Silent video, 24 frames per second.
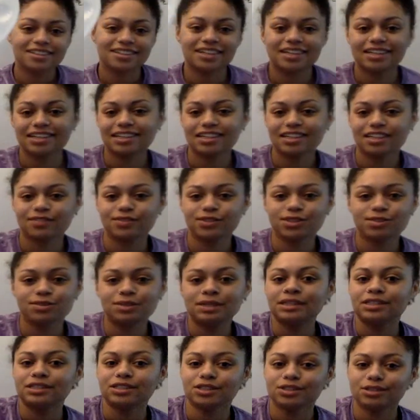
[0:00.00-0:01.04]
Like, if you
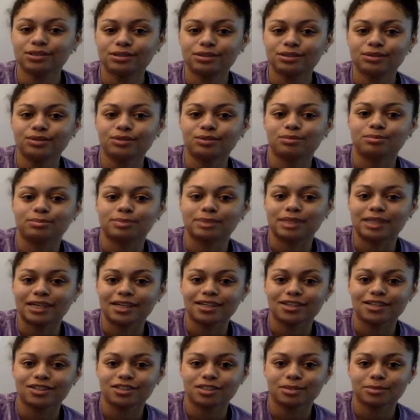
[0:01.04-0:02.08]
went to
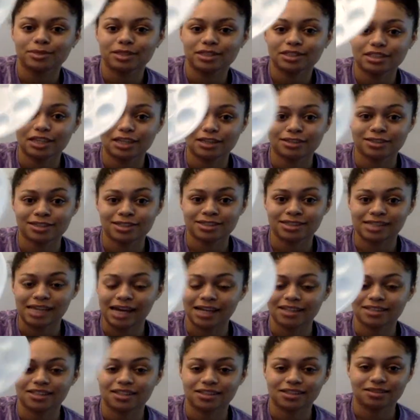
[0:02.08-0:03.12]
Blick or something to get this
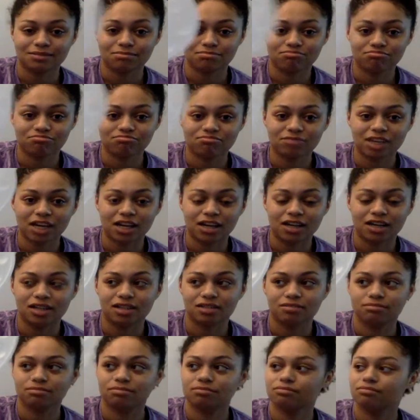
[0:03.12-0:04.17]
exact
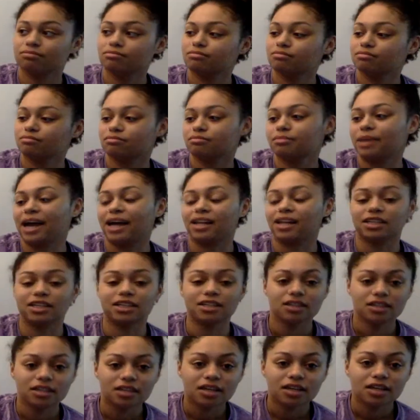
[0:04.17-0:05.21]

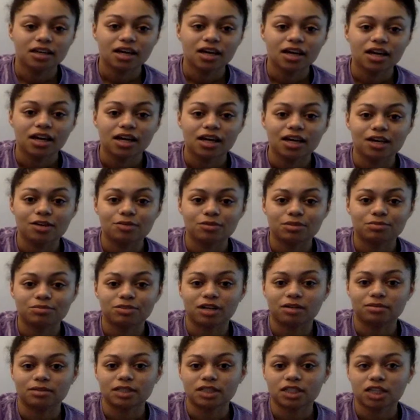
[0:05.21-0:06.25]
palette, it would
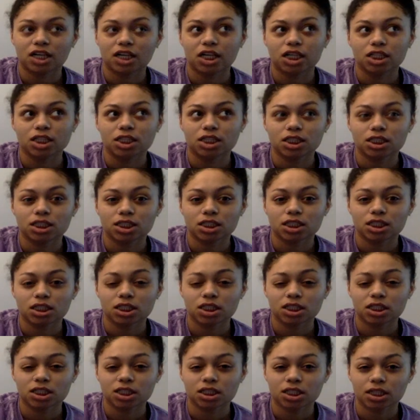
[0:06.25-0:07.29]
probably
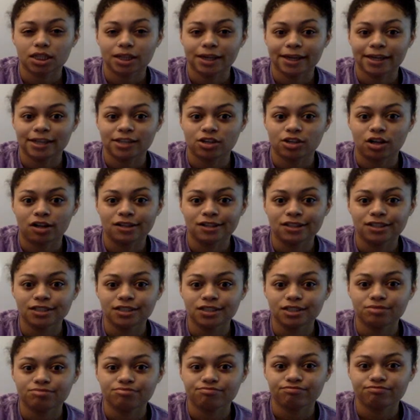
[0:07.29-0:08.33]
cost
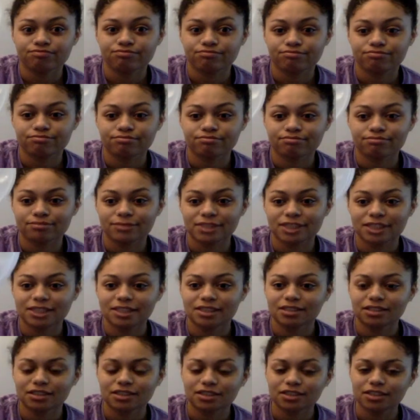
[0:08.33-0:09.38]
$8.
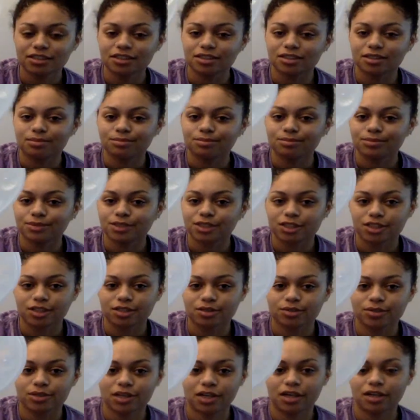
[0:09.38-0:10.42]
It's a good deal.
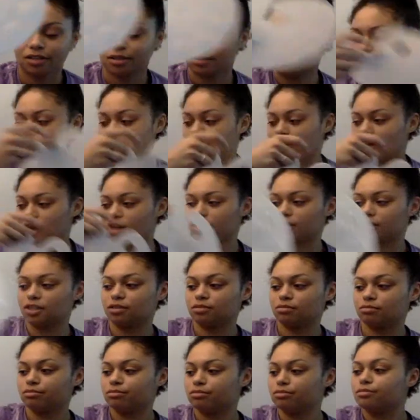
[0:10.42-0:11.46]
So we got a
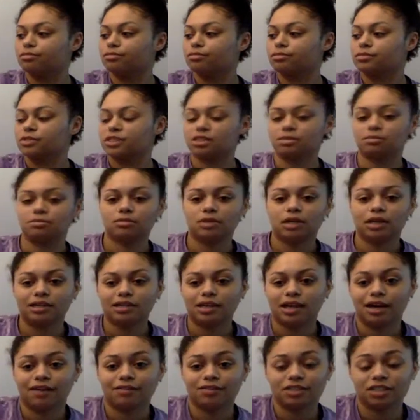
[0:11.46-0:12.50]
palette.
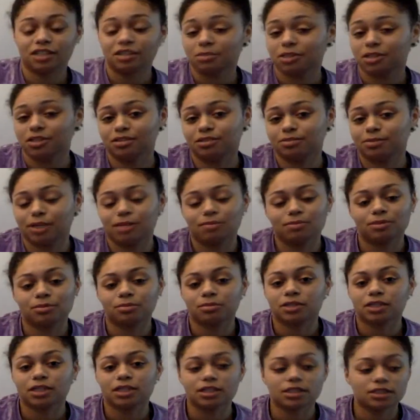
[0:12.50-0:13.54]
Half the time I use paper
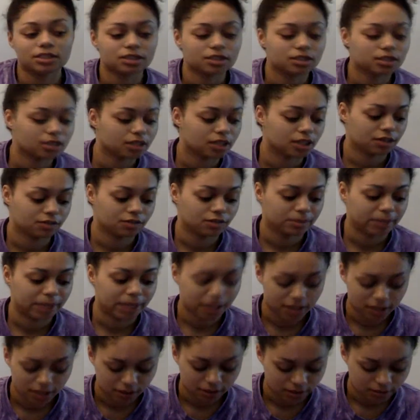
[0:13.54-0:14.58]
plates, like, for
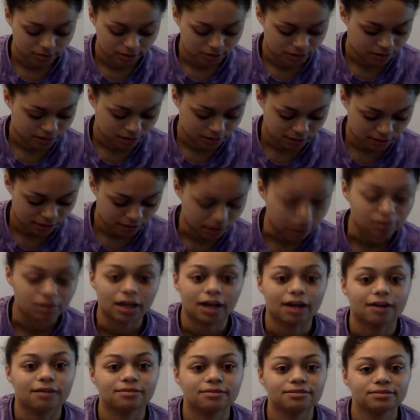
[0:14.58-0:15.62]
palettes, because I don't
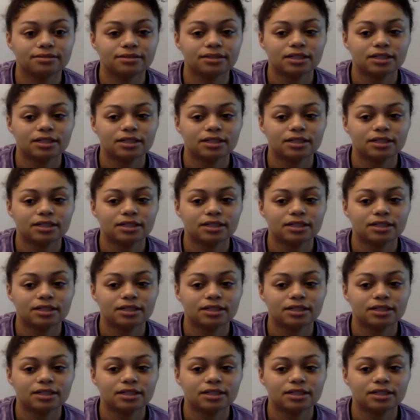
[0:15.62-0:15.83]
have...